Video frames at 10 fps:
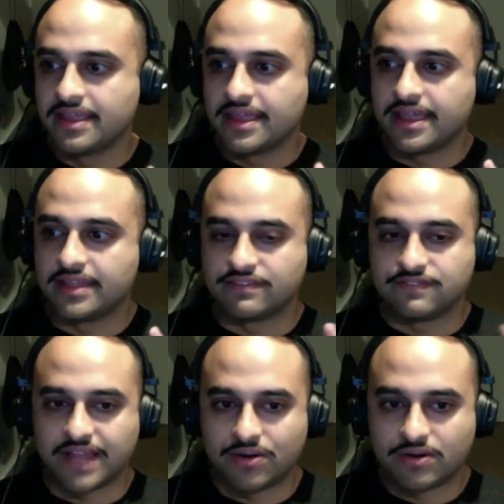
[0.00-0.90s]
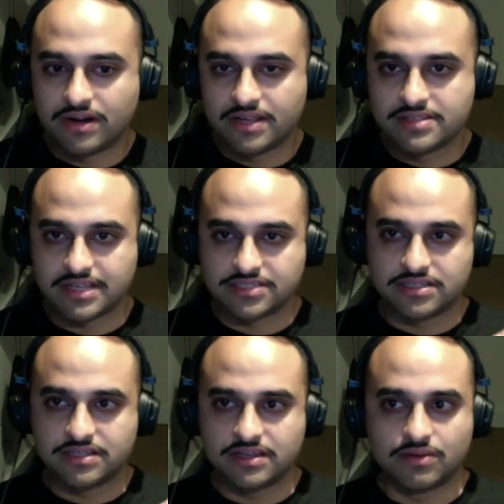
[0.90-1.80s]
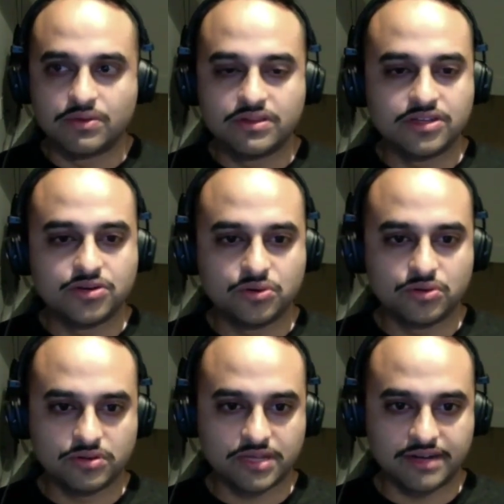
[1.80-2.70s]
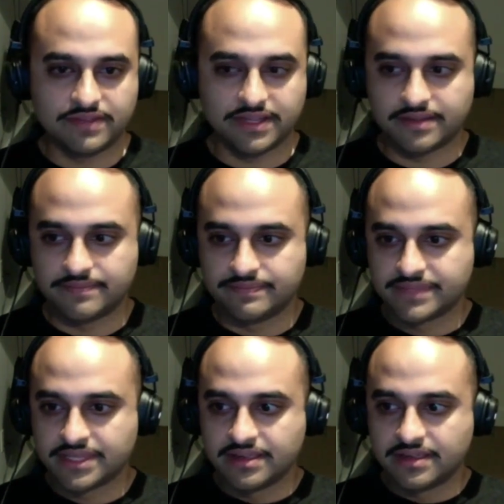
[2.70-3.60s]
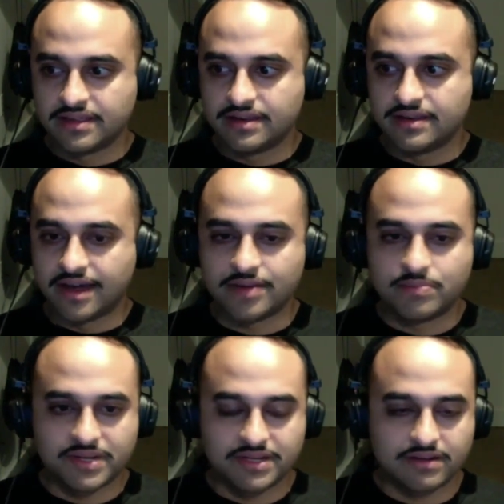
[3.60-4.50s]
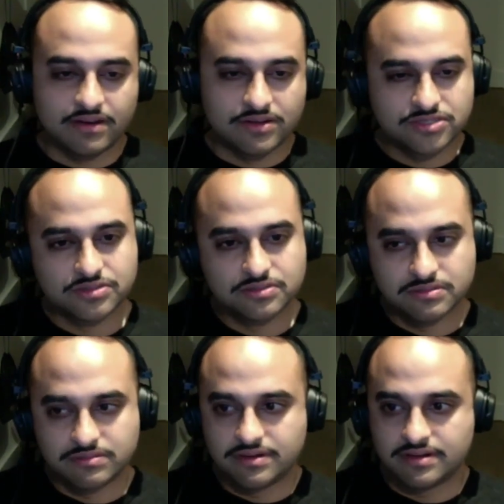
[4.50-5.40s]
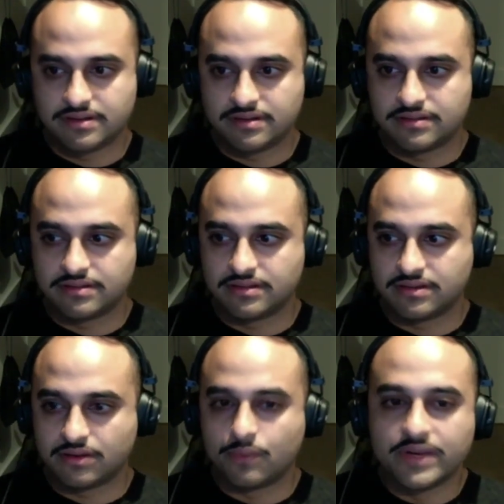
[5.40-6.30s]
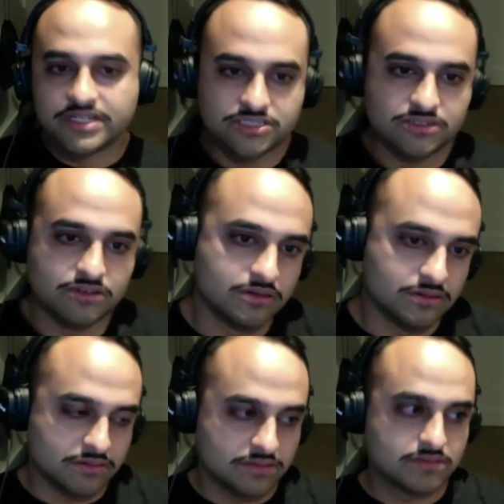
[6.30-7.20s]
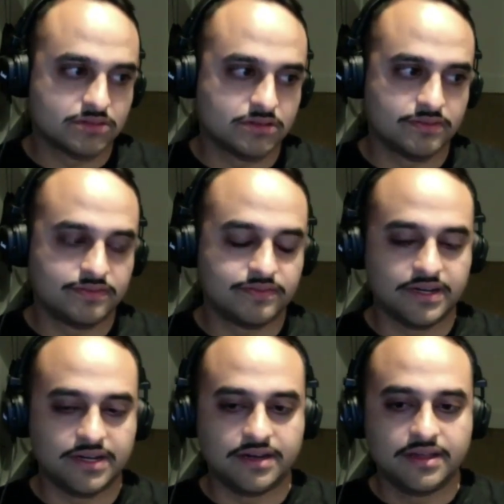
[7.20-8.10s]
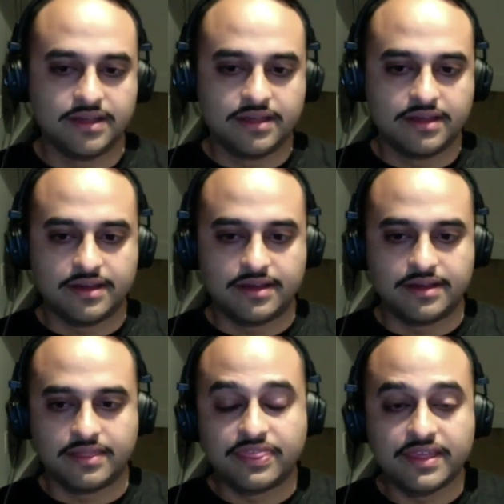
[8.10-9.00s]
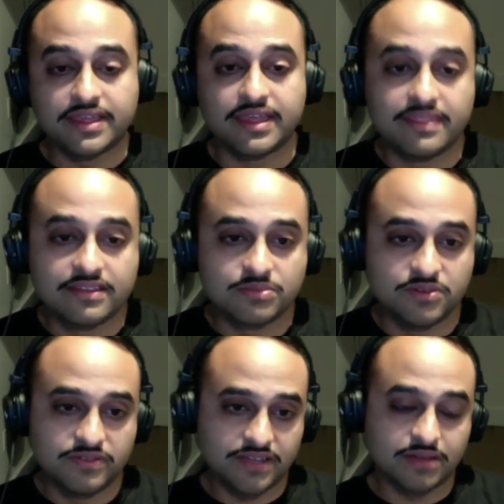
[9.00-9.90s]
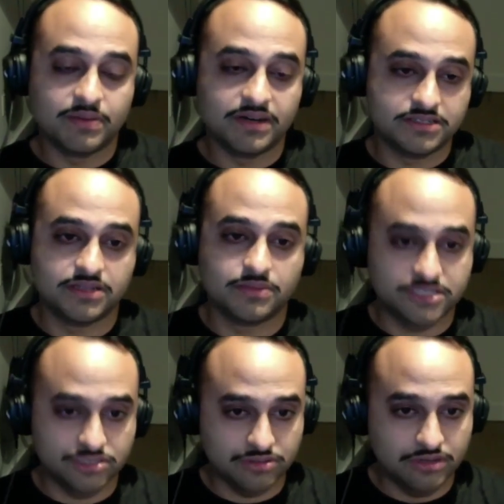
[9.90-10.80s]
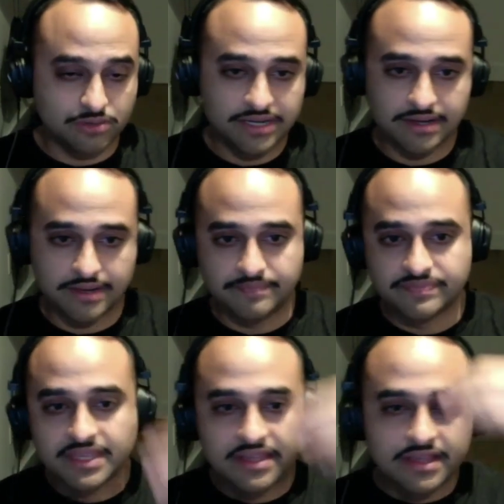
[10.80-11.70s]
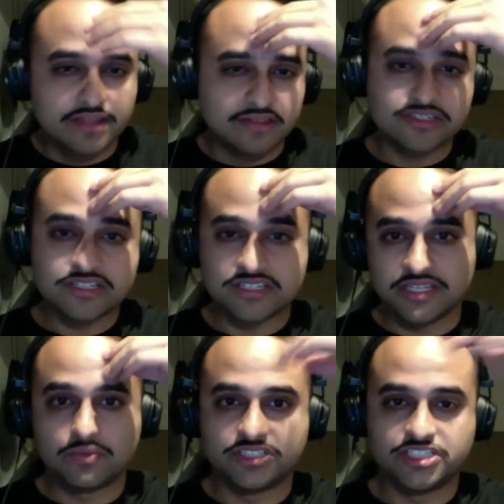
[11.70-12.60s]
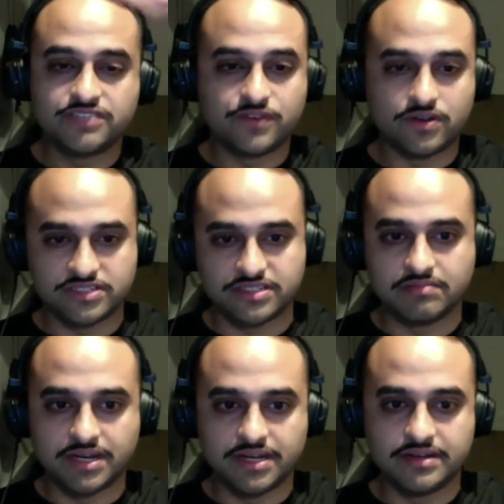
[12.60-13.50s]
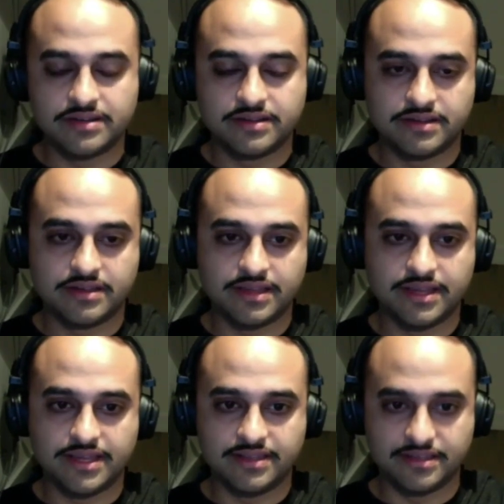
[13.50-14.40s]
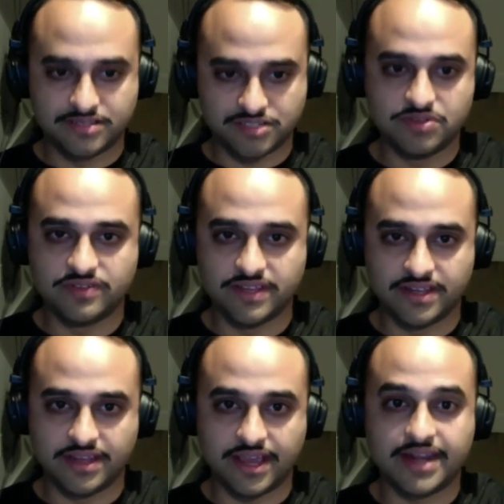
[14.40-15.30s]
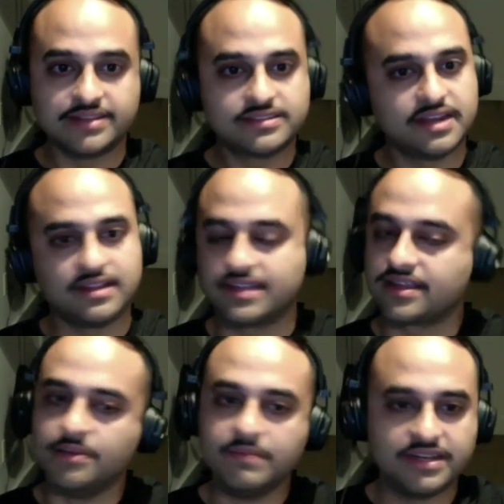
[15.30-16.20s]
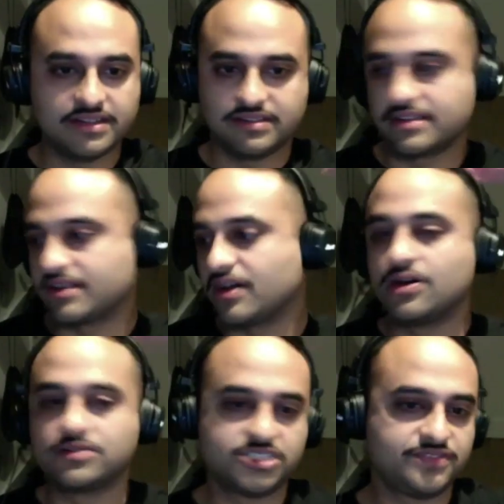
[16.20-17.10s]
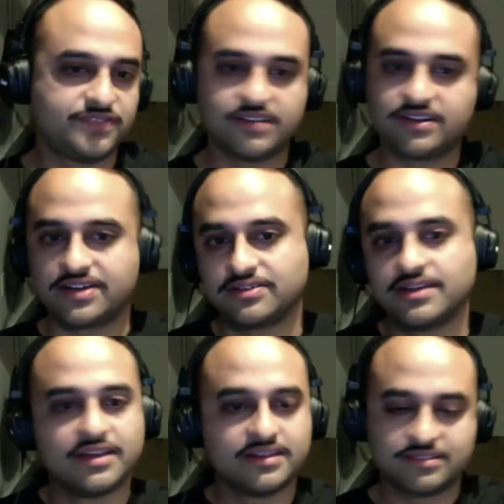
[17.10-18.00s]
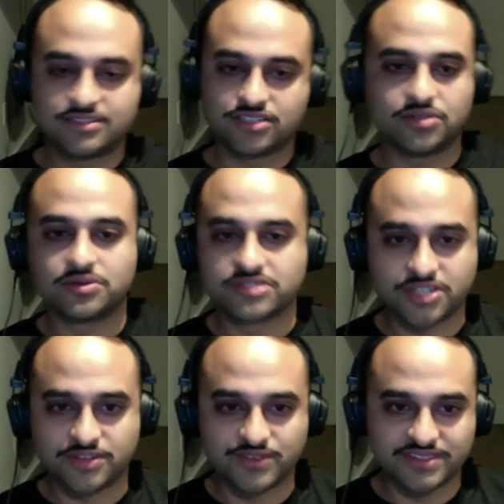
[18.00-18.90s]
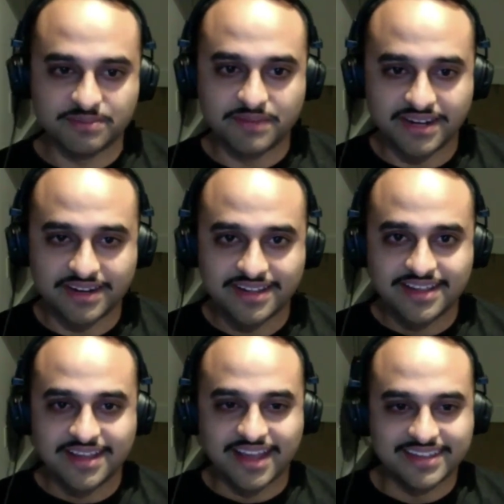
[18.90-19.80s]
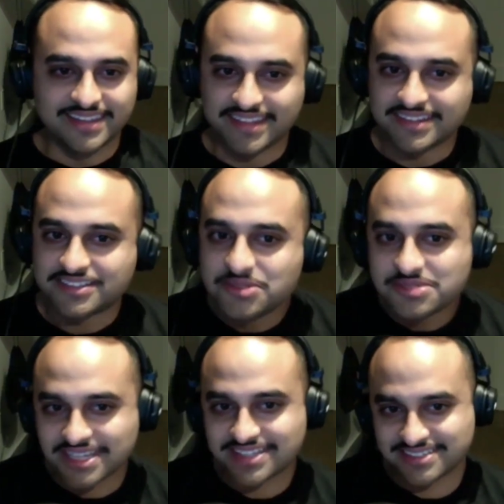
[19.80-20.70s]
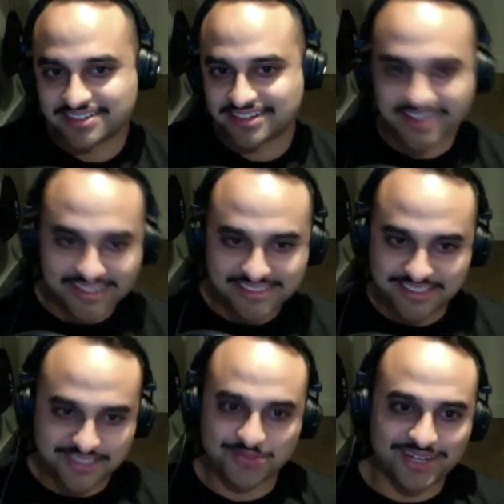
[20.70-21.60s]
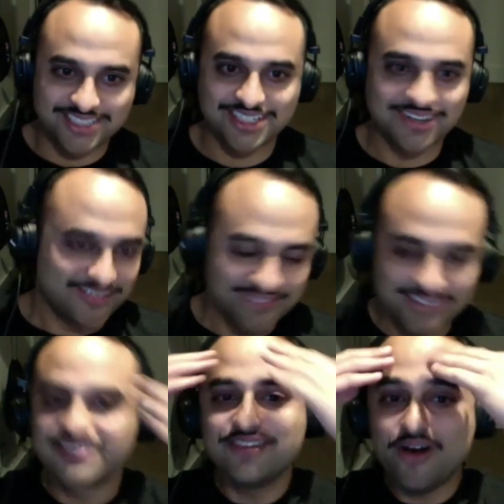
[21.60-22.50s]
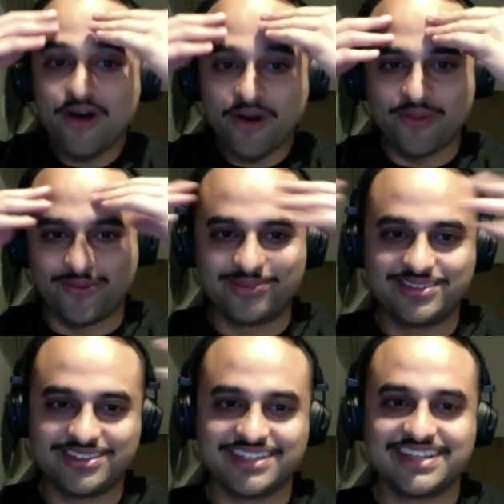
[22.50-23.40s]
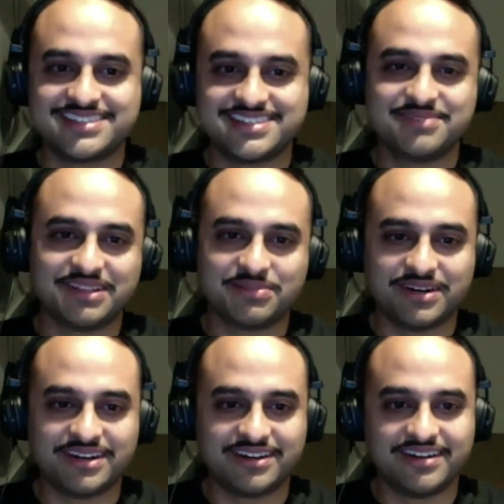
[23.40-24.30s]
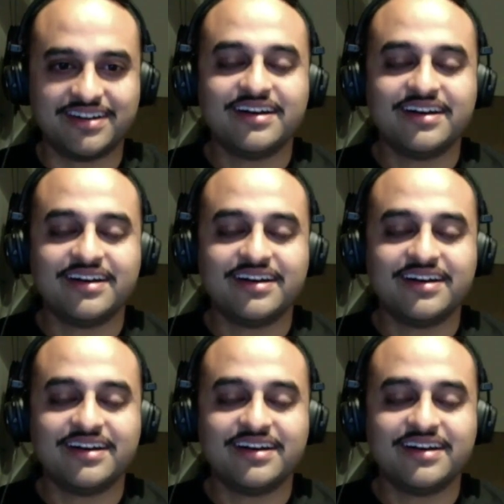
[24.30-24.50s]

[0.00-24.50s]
And the flower is actually a really cool kind of like nod, but also original sort of thing in this movie compared to the original. When there's a scene where she falls in the mud in this movie, and it's kind of like immediately like, oh, she figured out to cloak herself with the mud. And then like 2 seconds later it cuts and she's washing it off. And you're like, no, you're going to get seen by the Predator.